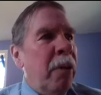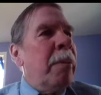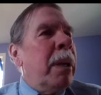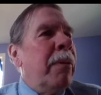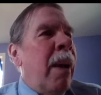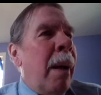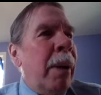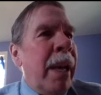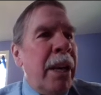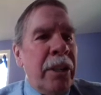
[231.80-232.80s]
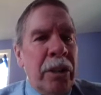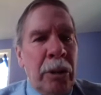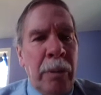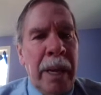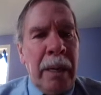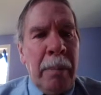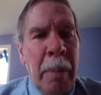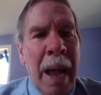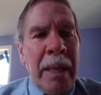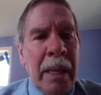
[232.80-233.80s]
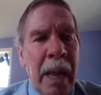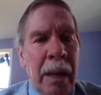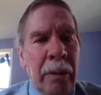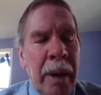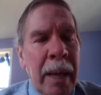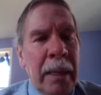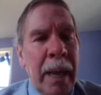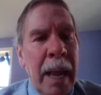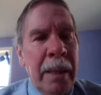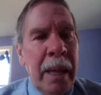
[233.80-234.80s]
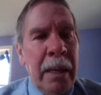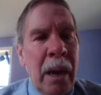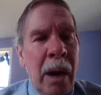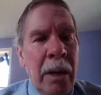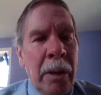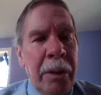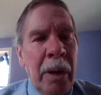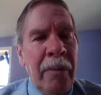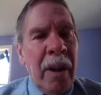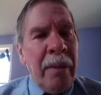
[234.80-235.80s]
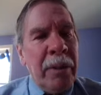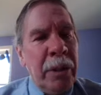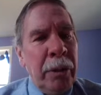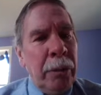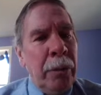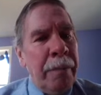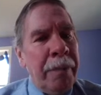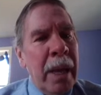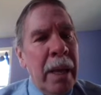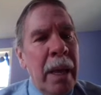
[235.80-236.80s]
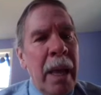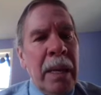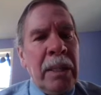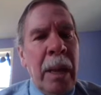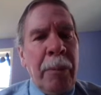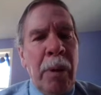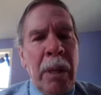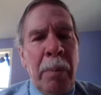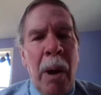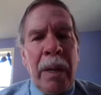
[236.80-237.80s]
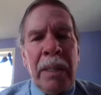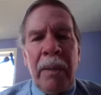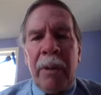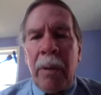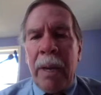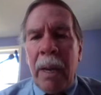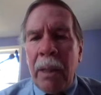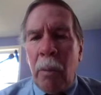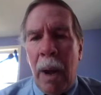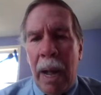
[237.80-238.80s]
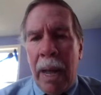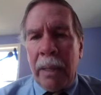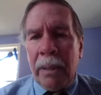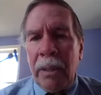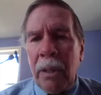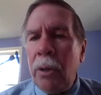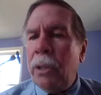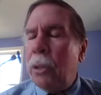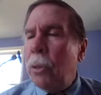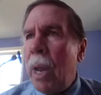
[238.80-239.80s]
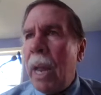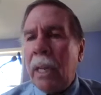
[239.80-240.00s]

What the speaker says: Affirmative obligations created by the contract, and then Article 35.2, except where the parties have agreed otherwise, the goods do